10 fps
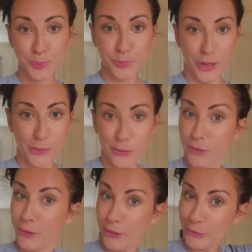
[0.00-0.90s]
Now what
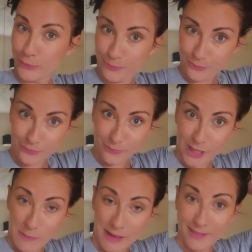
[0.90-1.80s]
to do
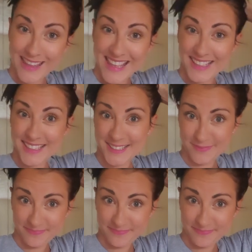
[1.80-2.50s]
about this?